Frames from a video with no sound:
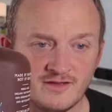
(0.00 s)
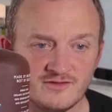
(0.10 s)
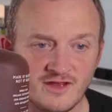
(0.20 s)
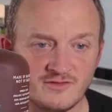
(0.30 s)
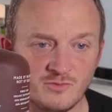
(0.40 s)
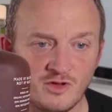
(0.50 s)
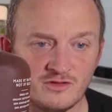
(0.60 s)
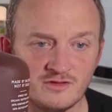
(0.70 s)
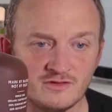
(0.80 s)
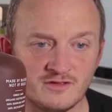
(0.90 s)
It says
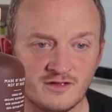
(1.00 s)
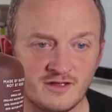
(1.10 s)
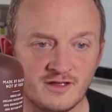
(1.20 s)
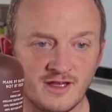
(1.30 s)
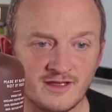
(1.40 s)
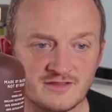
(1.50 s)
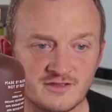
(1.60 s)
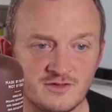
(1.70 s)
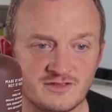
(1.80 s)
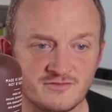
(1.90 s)
bottled
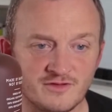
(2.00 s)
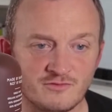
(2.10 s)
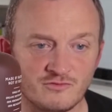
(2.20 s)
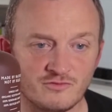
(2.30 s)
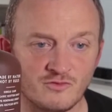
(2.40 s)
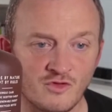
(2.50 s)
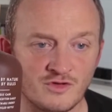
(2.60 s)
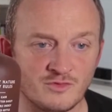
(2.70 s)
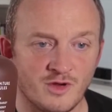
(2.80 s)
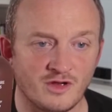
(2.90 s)
exclusively for
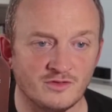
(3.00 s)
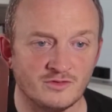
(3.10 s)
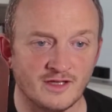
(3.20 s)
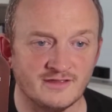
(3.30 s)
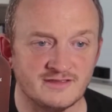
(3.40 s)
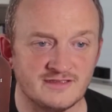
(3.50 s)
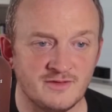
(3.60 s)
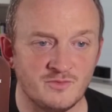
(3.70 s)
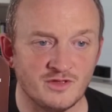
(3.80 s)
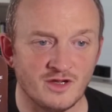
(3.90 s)
Royal Mile and
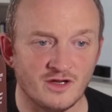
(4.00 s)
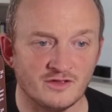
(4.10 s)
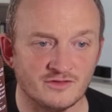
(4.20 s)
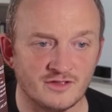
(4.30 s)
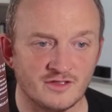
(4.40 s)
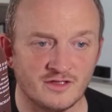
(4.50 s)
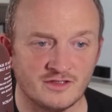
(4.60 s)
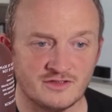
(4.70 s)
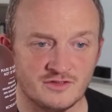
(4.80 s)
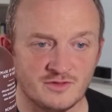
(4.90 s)
Timber Yard,
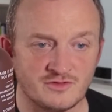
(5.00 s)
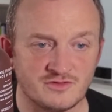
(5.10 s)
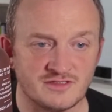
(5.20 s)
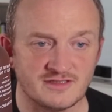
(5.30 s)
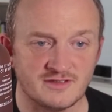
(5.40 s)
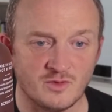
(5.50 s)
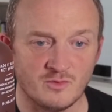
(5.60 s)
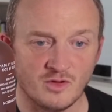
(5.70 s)
261